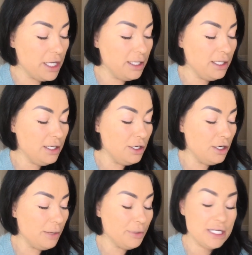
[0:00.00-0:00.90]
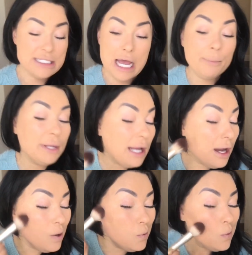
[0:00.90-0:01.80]
here. I'm going to tap it
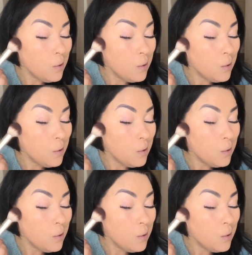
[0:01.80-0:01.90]
out.